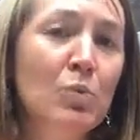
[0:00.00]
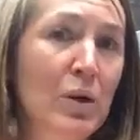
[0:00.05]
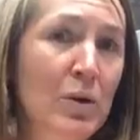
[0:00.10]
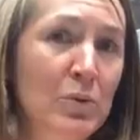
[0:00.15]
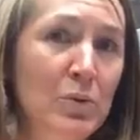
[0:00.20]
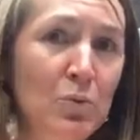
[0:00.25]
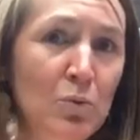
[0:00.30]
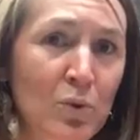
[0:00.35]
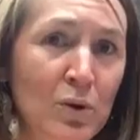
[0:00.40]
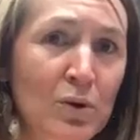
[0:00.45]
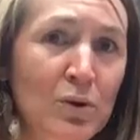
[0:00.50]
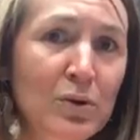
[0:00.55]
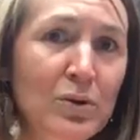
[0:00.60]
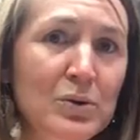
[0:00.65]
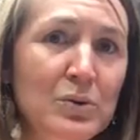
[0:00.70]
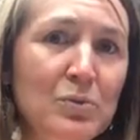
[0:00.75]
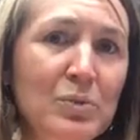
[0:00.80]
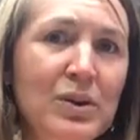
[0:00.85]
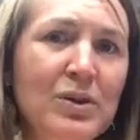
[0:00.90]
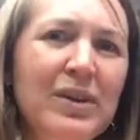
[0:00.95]
around the
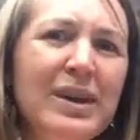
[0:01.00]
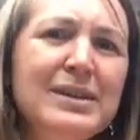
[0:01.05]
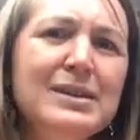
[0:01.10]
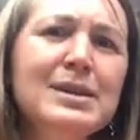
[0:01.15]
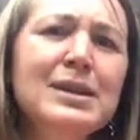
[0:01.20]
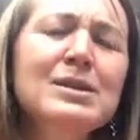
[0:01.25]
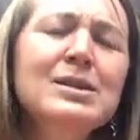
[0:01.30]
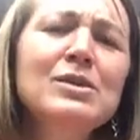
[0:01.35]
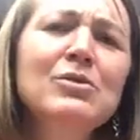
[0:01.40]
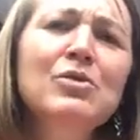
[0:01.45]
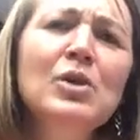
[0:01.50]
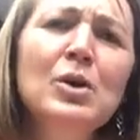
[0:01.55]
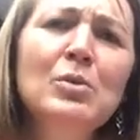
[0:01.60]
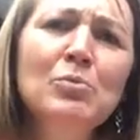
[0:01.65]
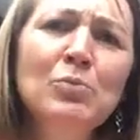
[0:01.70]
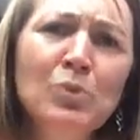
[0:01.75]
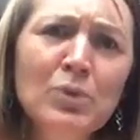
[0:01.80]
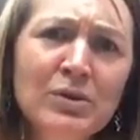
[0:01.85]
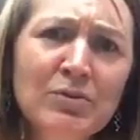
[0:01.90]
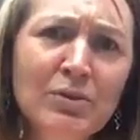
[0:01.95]
world, with that sense of
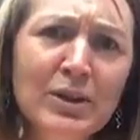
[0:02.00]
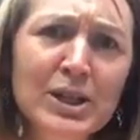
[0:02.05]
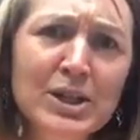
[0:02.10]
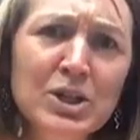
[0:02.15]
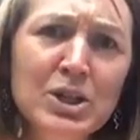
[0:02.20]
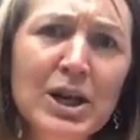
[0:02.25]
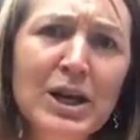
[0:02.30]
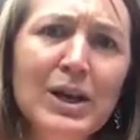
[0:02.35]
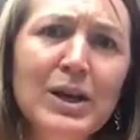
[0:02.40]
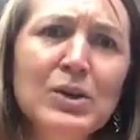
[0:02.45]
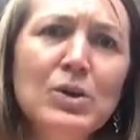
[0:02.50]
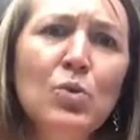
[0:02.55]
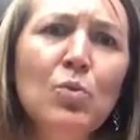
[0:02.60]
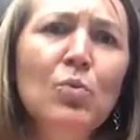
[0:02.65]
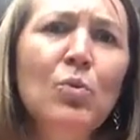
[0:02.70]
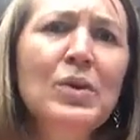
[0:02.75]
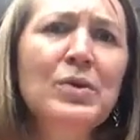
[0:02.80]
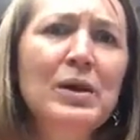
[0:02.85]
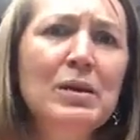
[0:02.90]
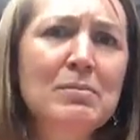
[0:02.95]
privilege and
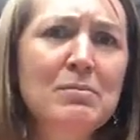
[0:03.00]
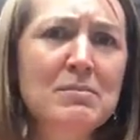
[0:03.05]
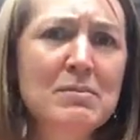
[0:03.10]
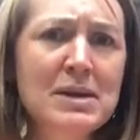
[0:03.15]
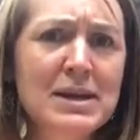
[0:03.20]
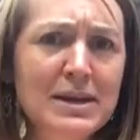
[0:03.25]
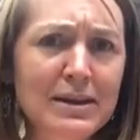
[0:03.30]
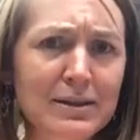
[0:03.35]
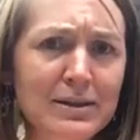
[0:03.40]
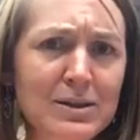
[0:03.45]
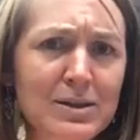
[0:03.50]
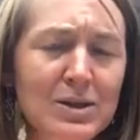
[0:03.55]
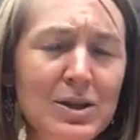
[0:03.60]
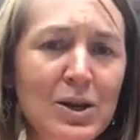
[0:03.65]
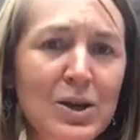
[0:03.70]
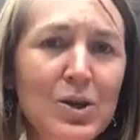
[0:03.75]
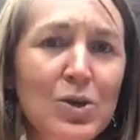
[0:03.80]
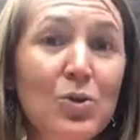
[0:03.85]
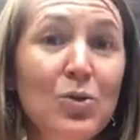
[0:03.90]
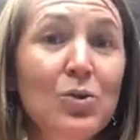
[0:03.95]
what that means